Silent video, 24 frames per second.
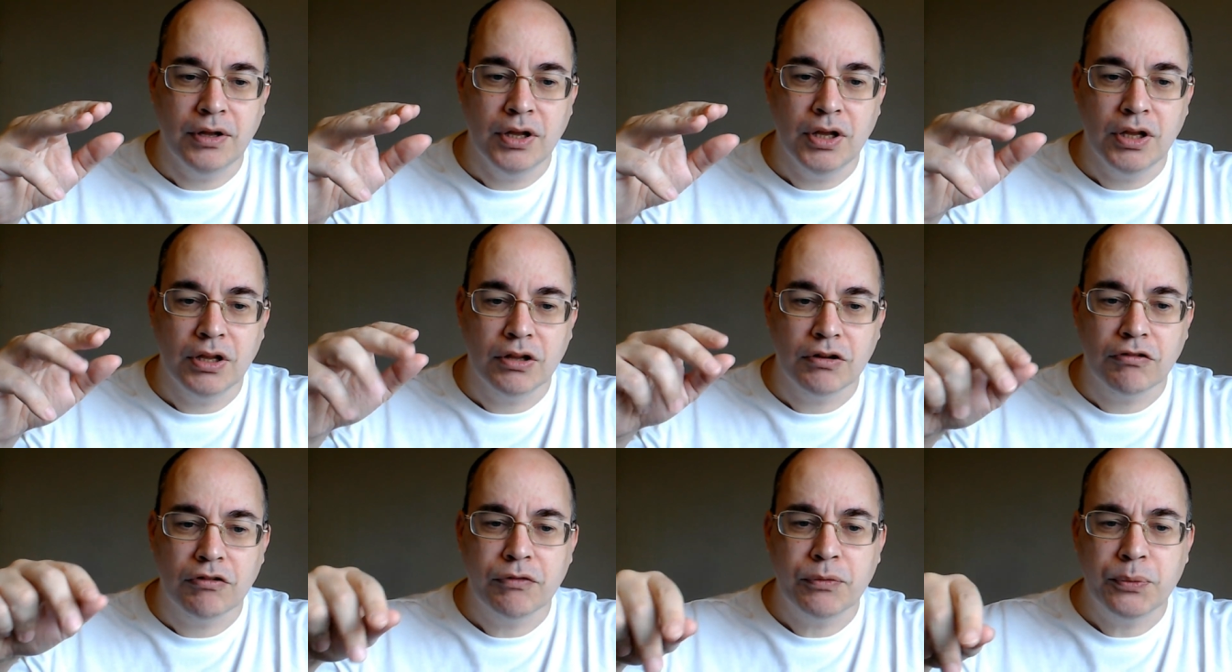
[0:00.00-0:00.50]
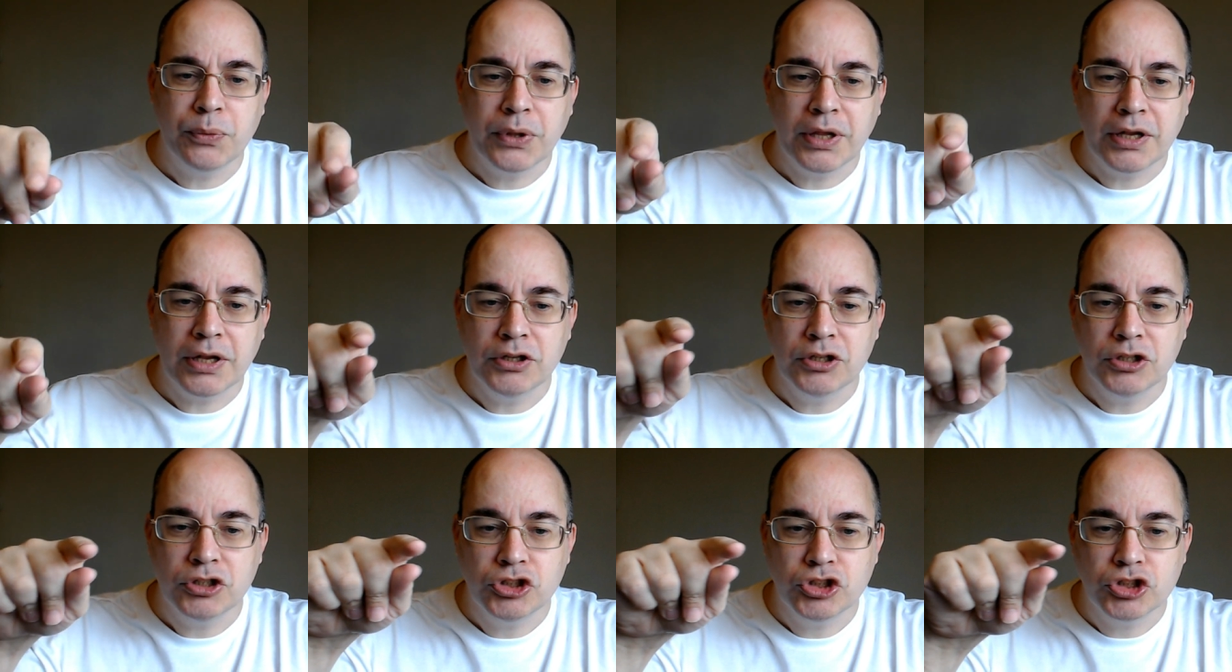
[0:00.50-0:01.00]
the river will
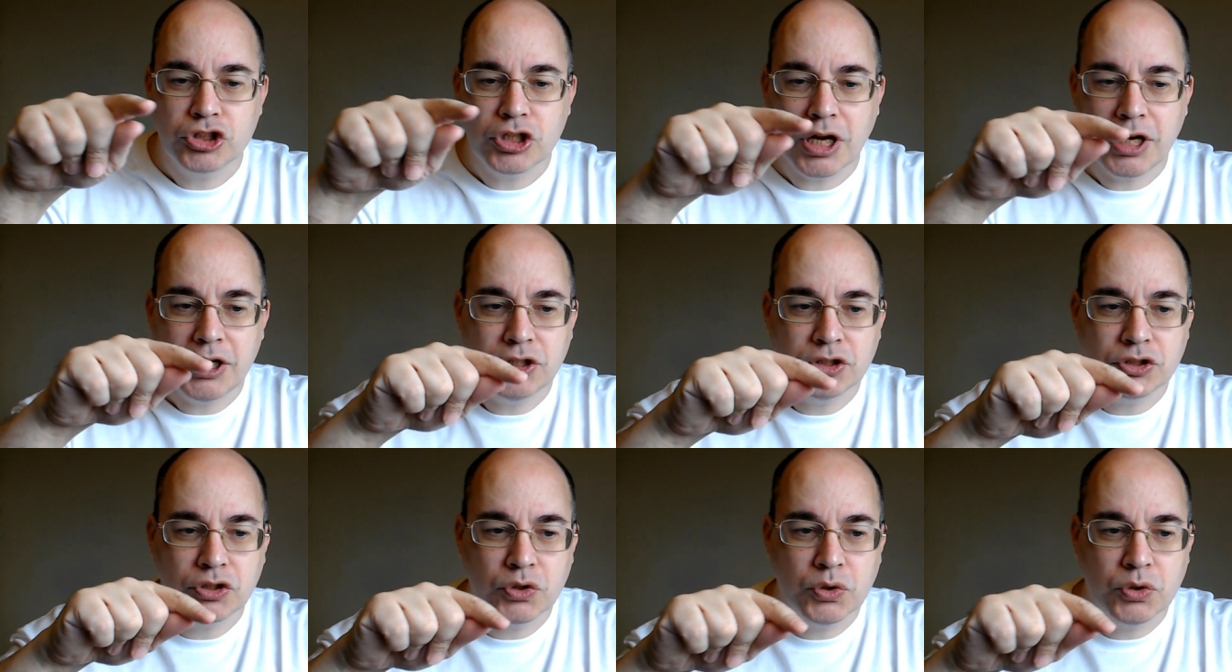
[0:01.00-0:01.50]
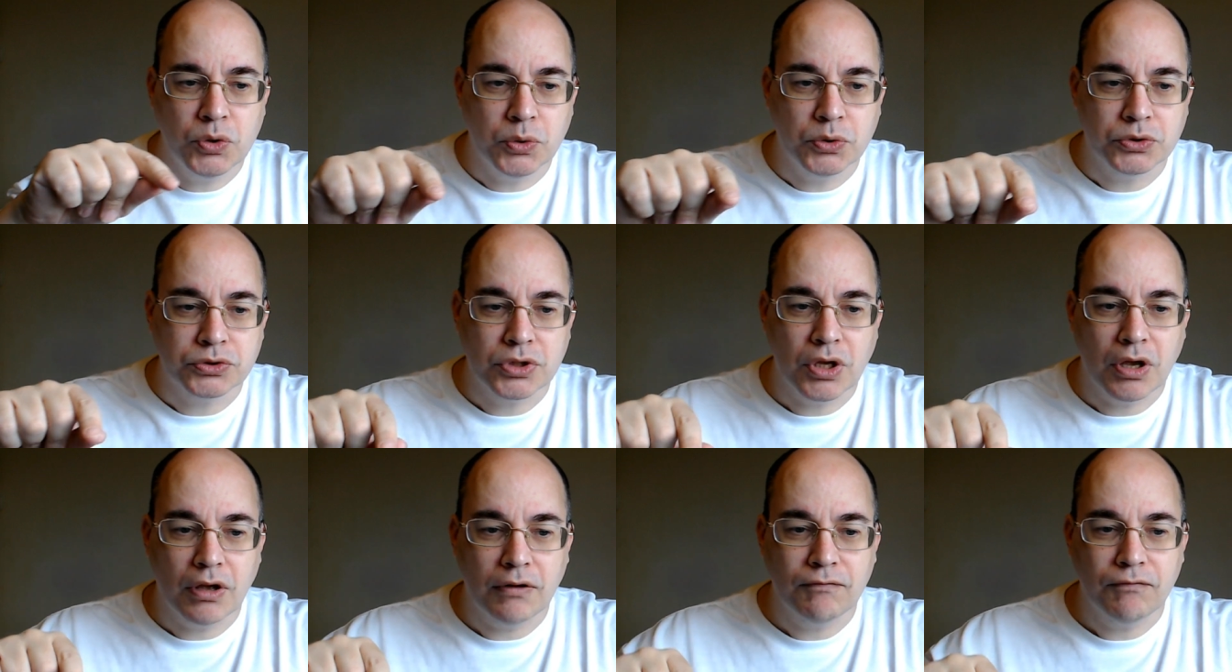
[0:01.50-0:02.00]
then change course
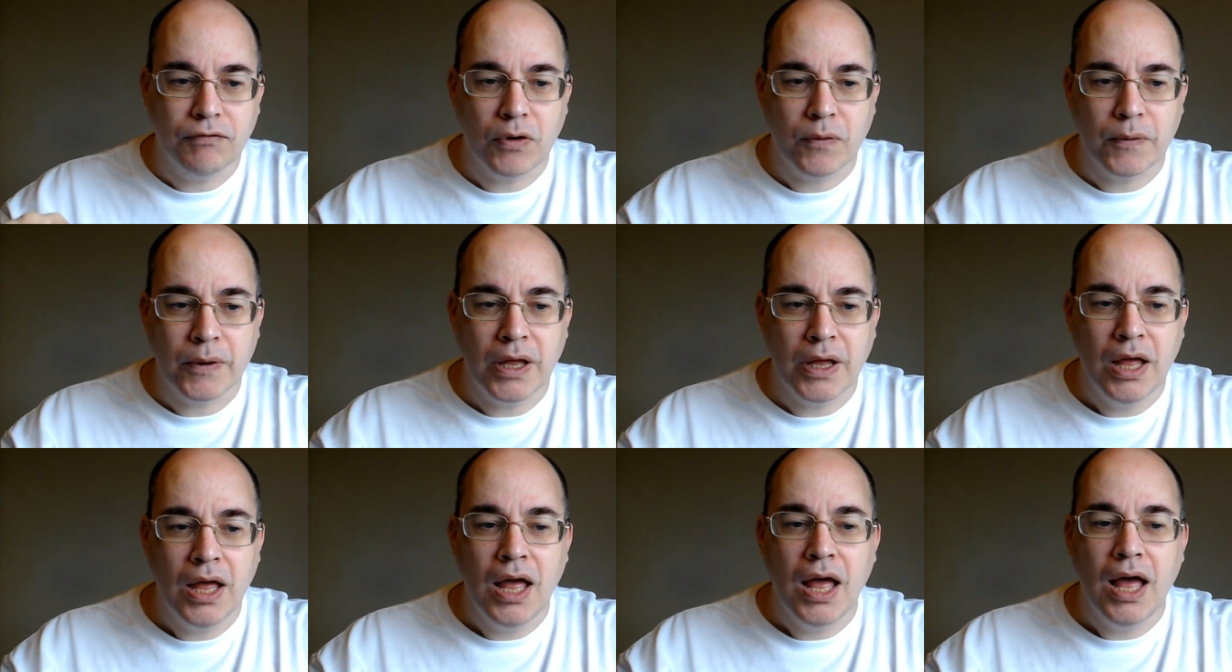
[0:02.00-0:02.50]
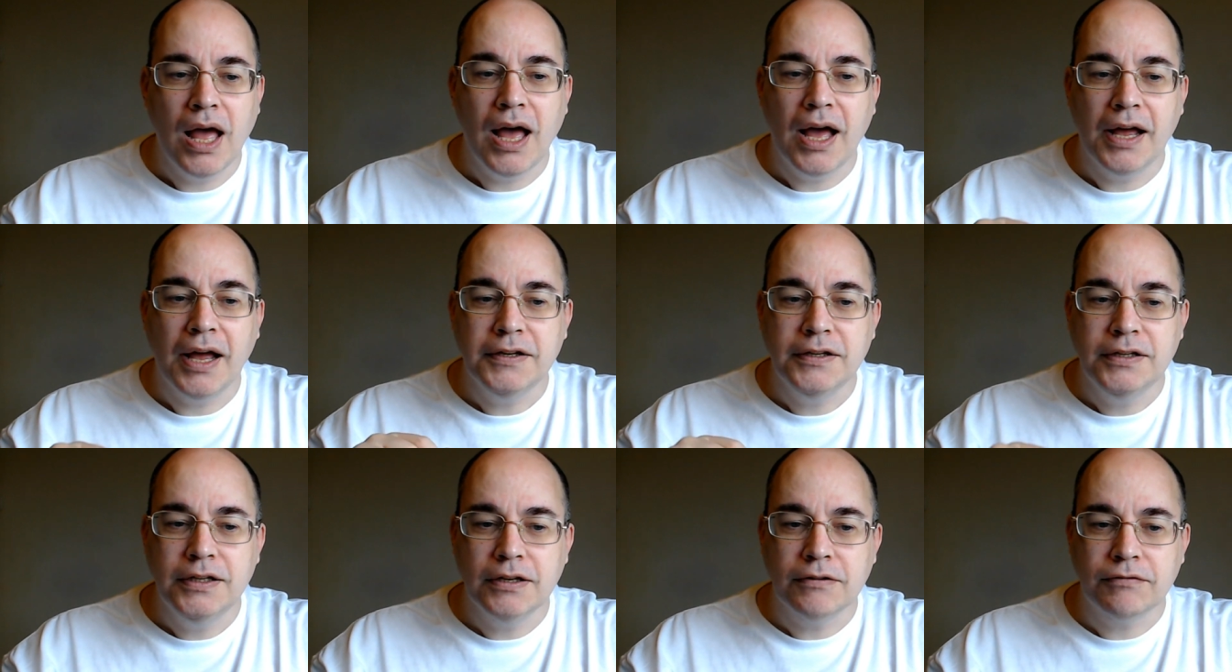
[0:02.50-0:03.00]
and follow a
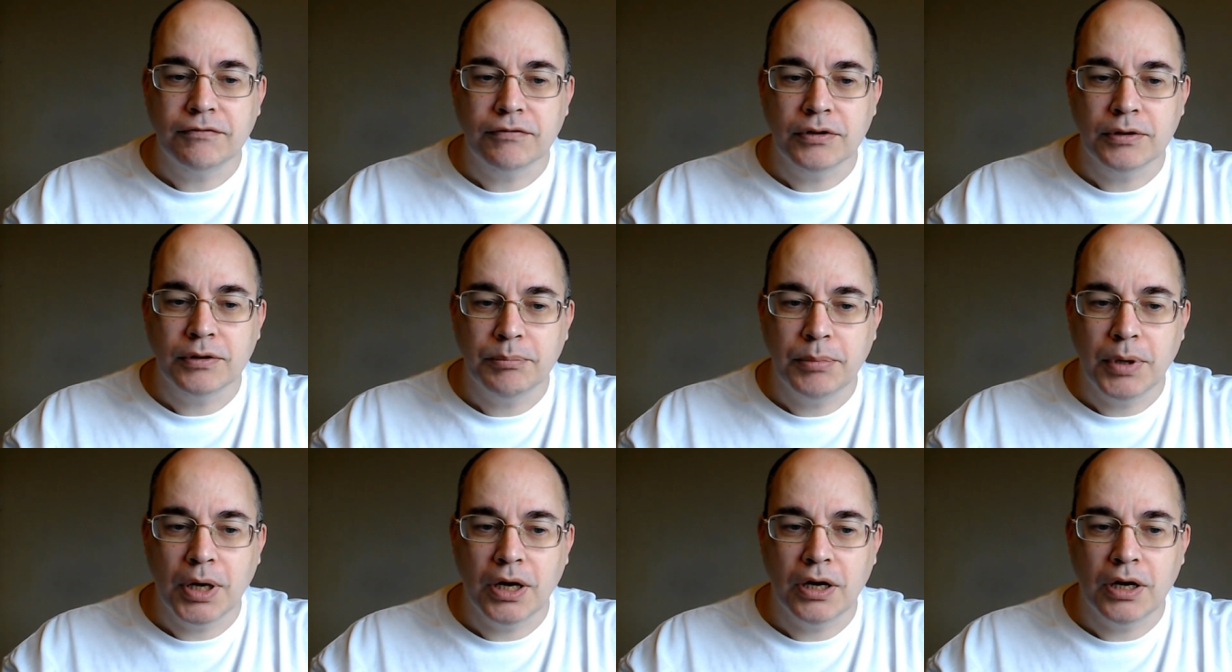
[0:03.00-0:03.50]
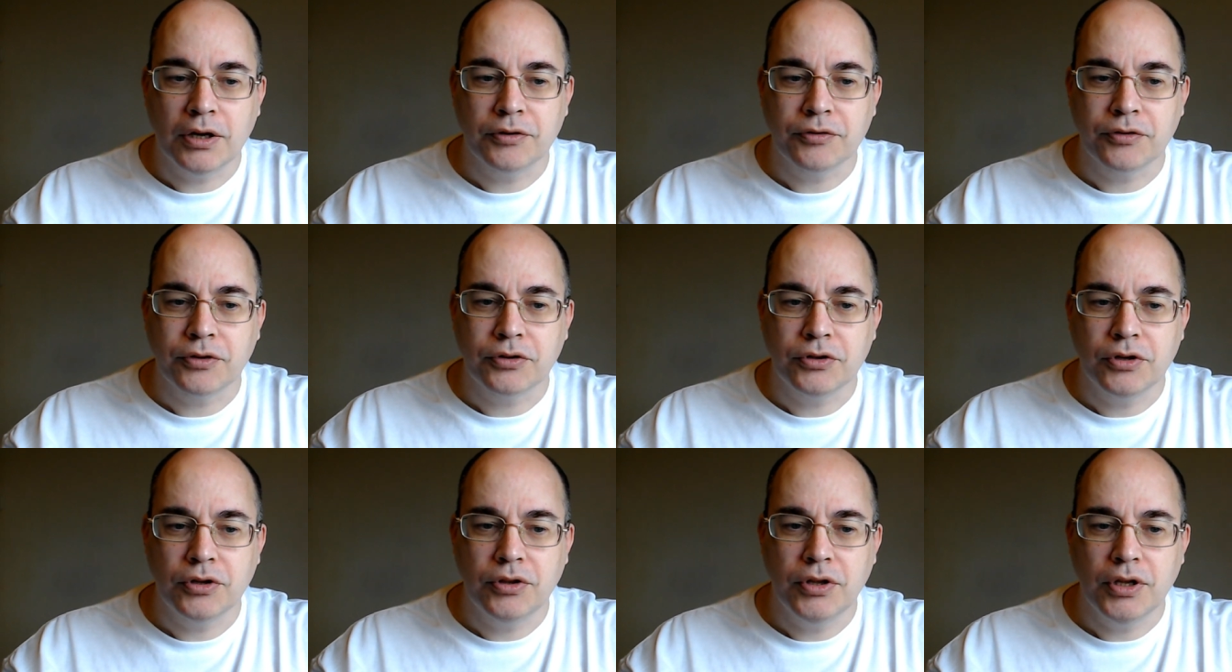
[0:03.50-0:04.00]
different path
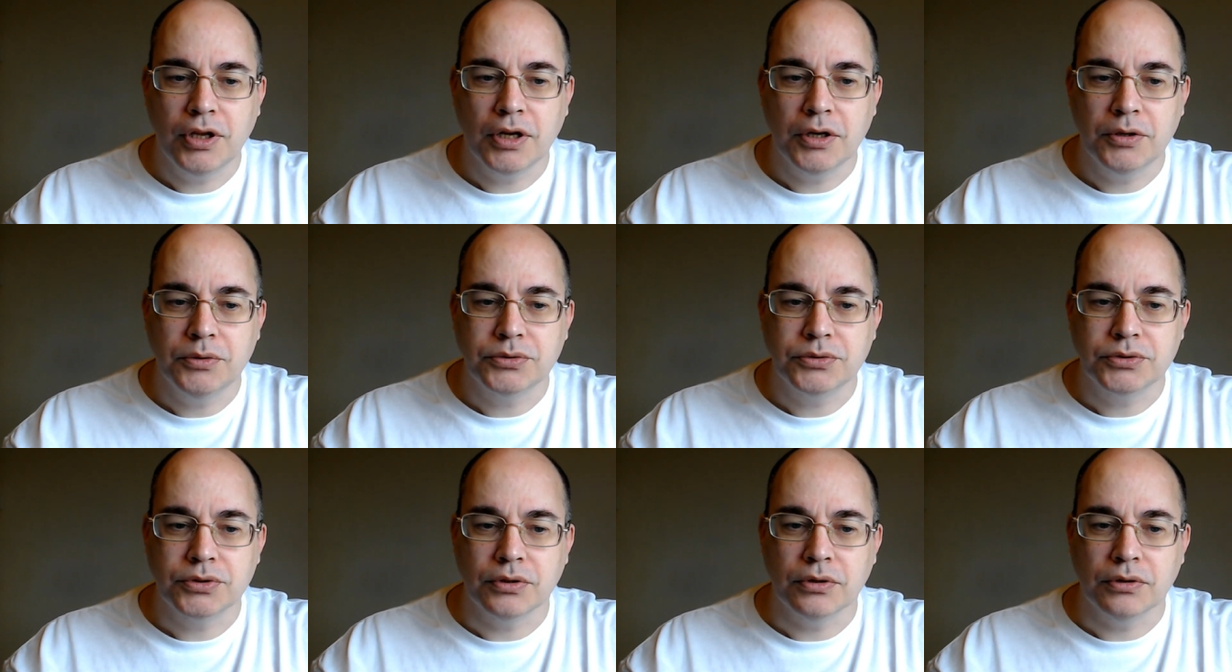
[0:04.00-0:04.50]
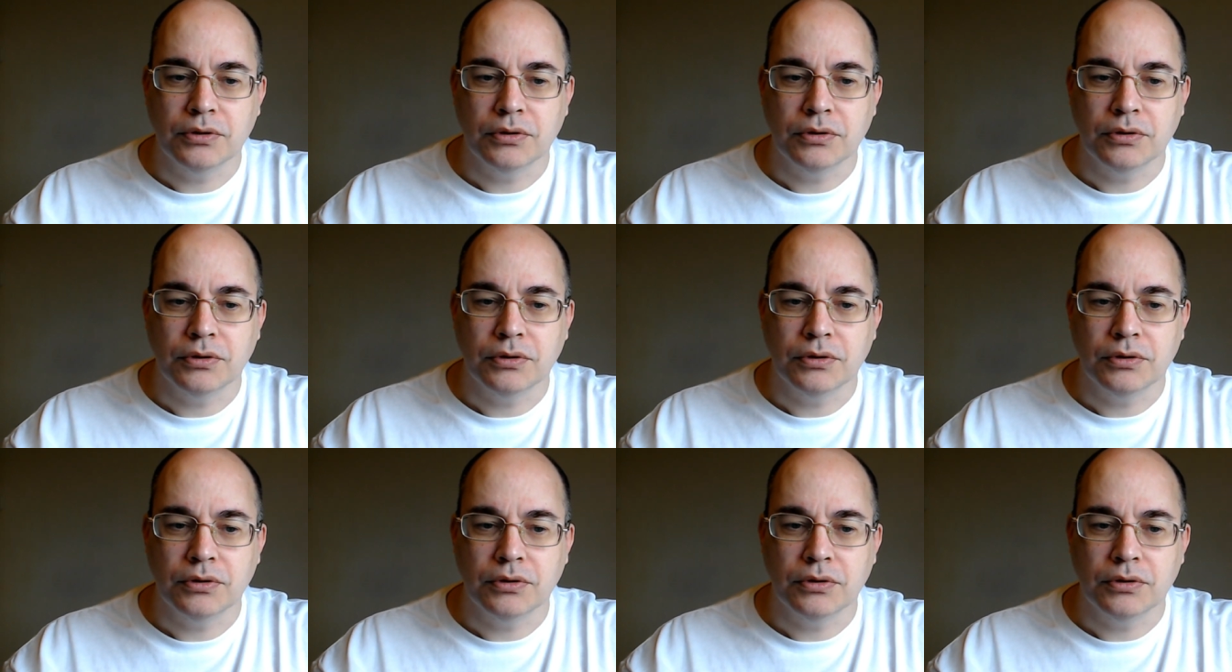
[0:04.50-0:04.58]
to the ocean.